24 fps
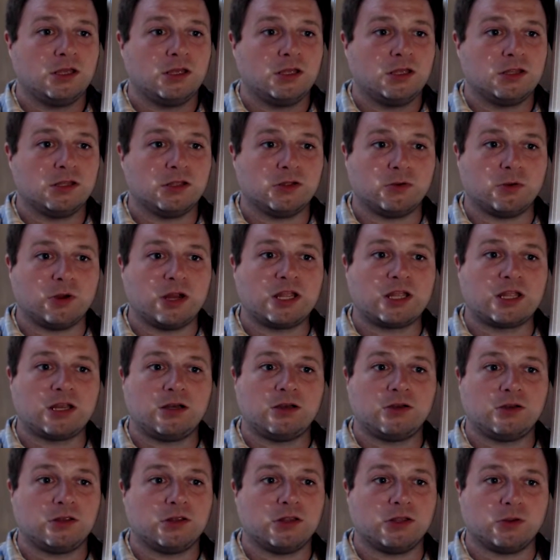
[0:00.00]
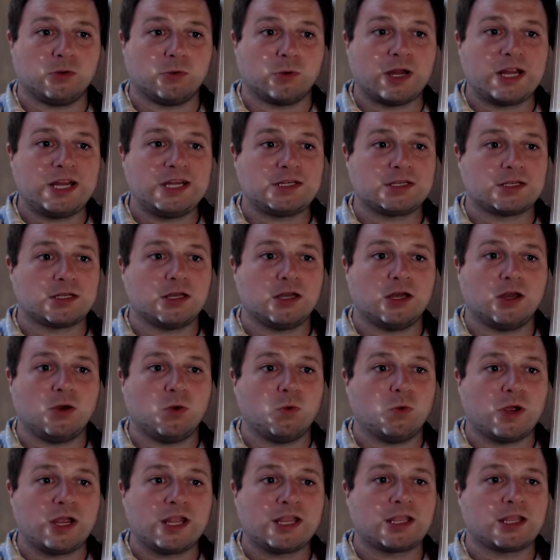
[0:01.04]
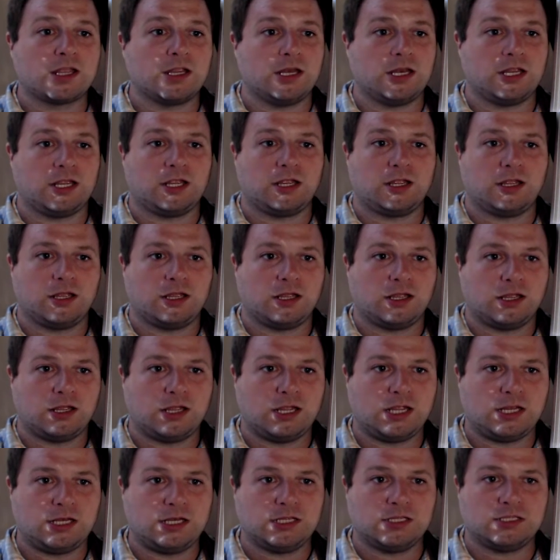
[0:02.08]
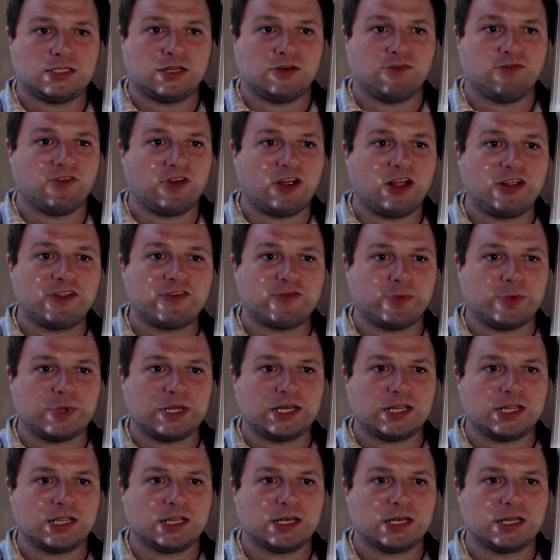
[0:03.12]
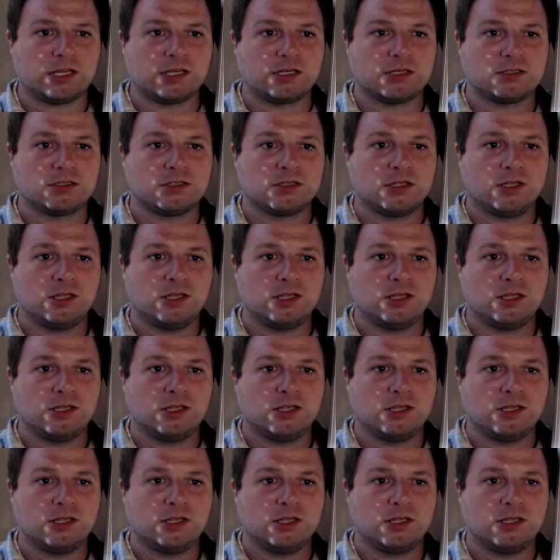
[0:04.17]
The Great Awakening and his involvement in it,